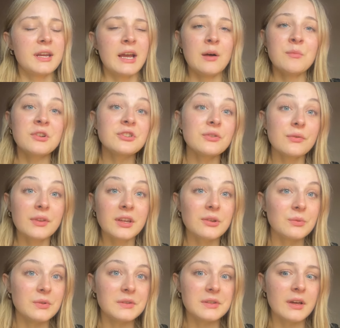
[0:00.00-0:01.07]
how much you think
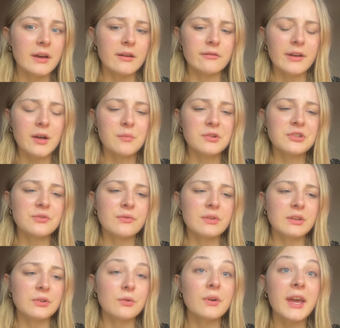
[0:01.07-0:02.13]
you deserve, how much you
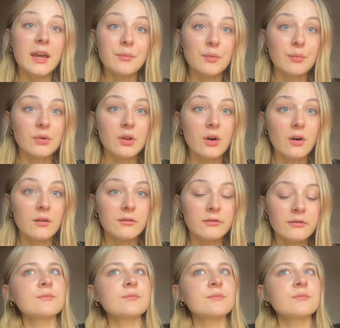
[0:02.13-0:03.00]
think you're capable of.